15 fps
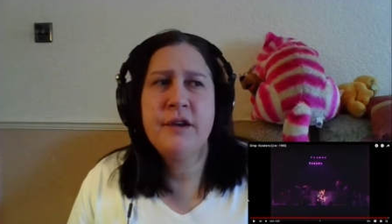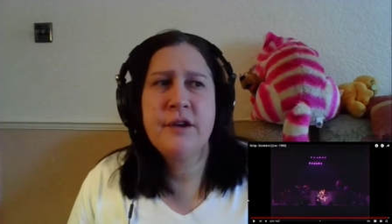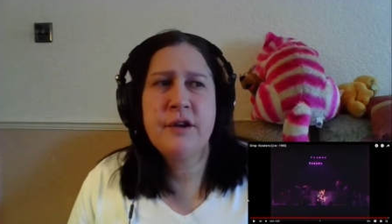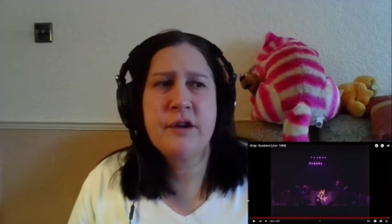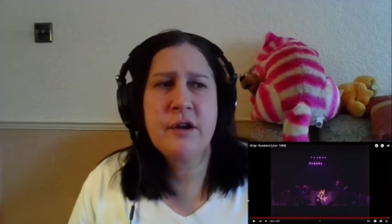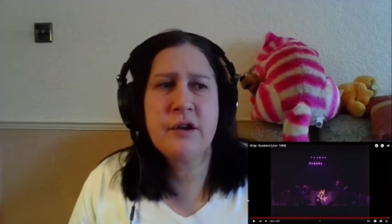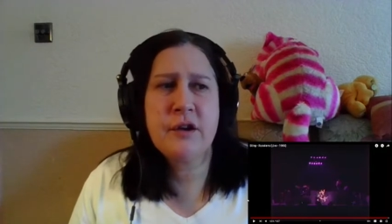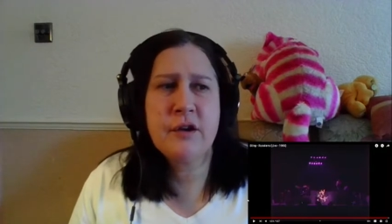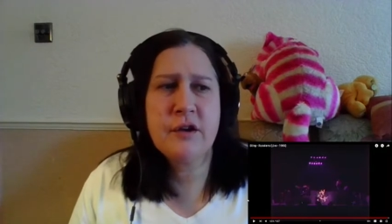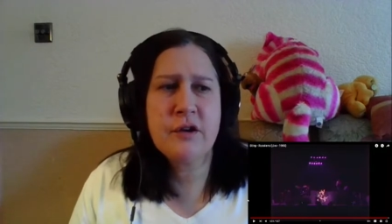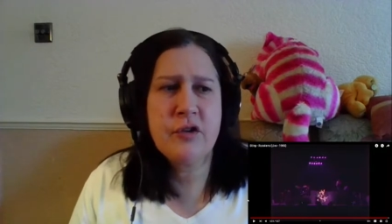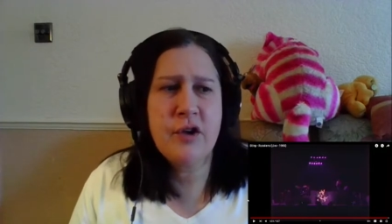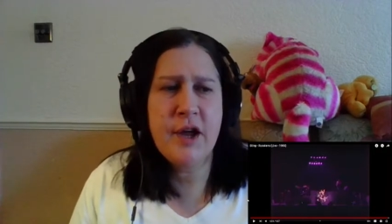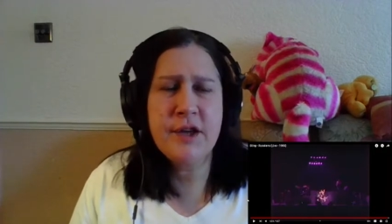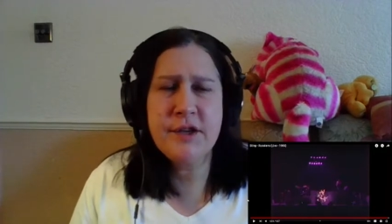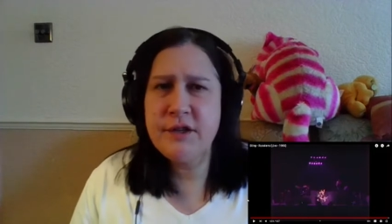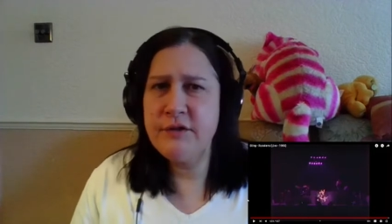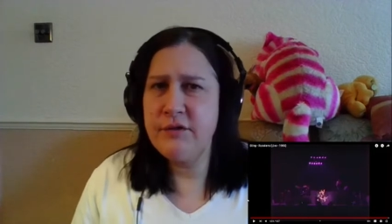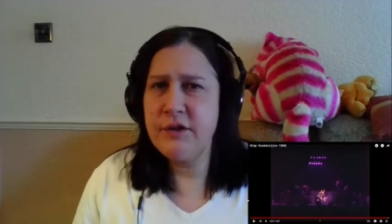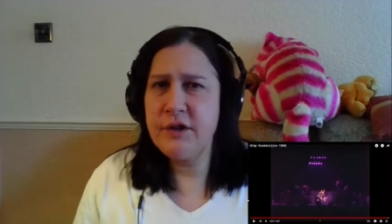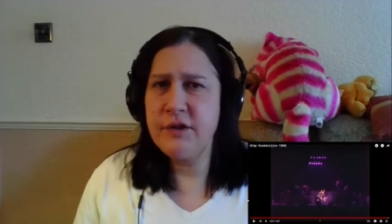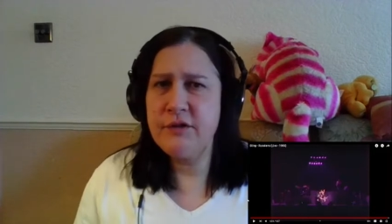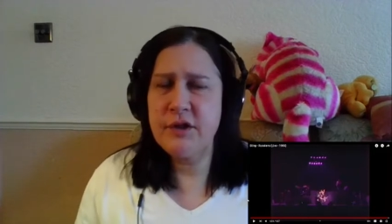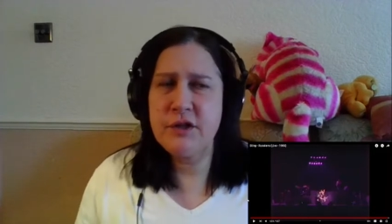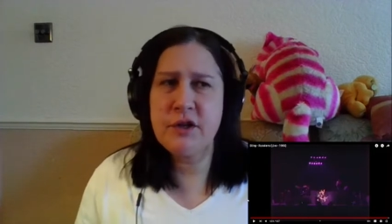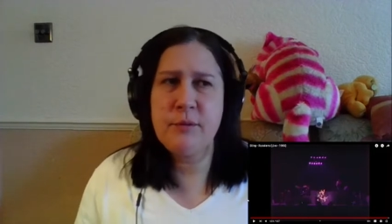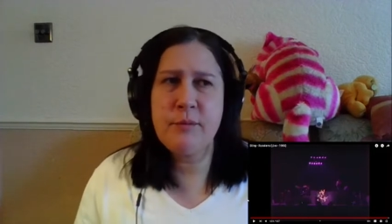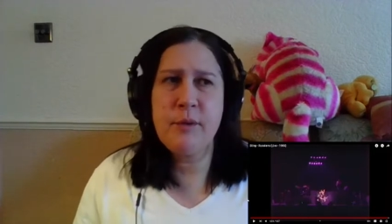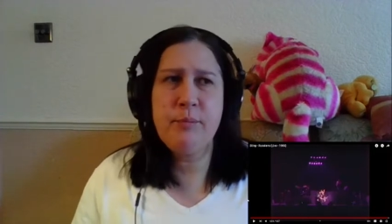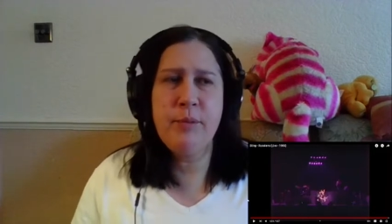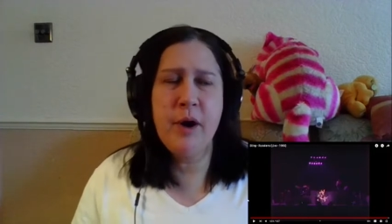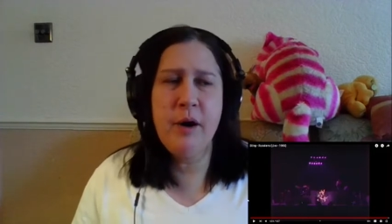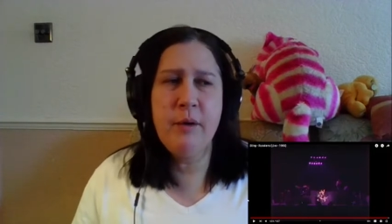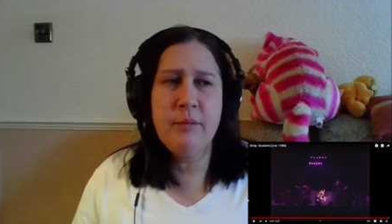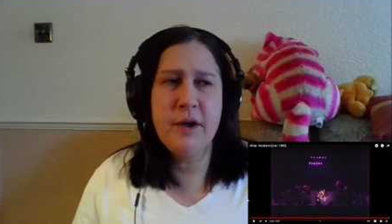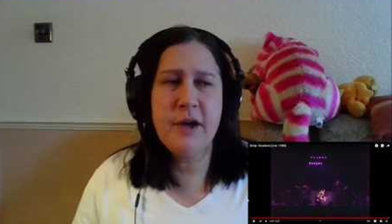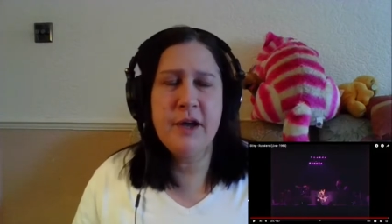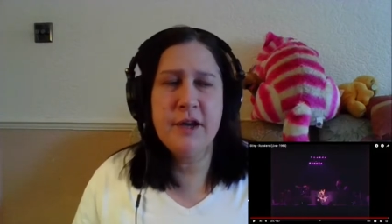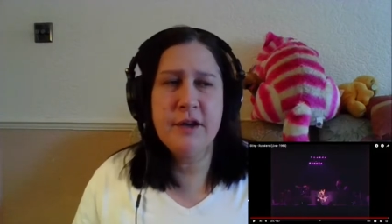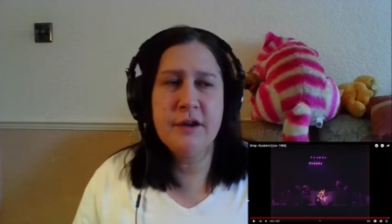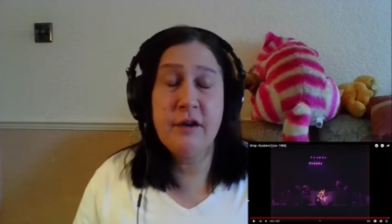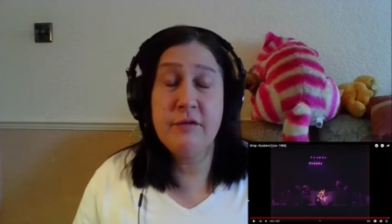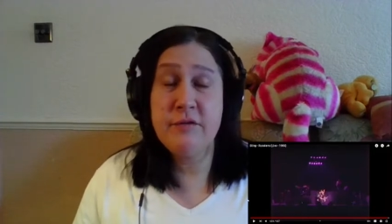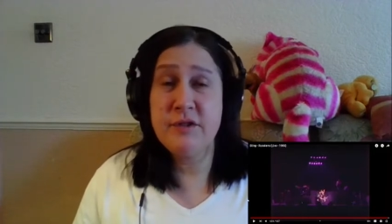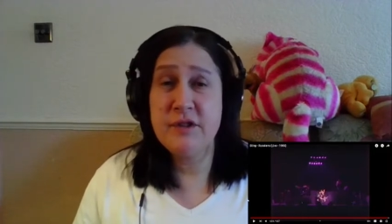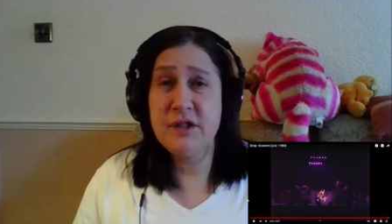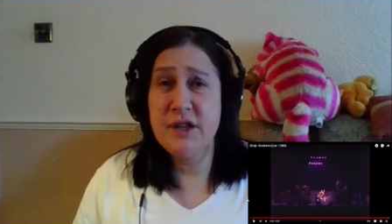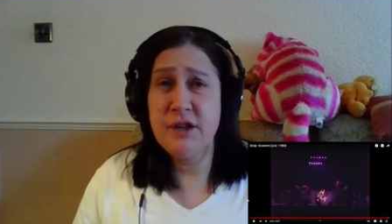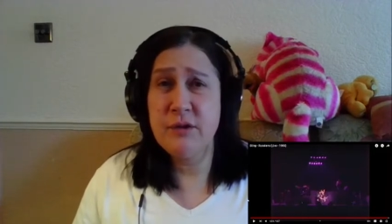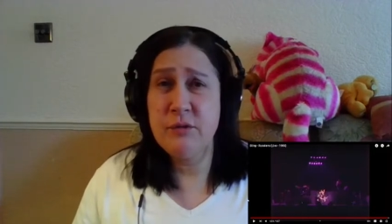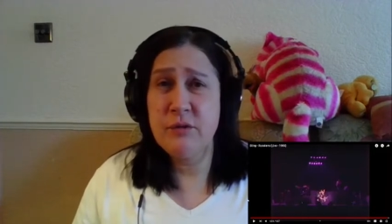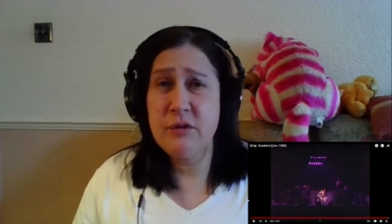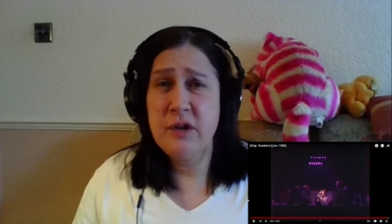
uh, created the, the atomic bomb, and obviously